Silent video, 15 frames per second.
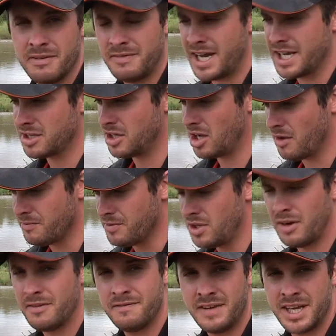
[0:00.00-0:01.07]
fact that I've
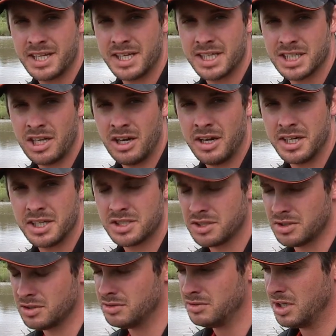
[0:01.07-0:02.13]
not fed this line at
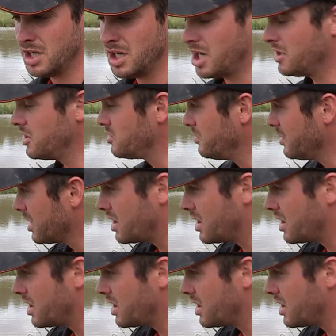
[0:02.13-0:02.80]
all. I just want to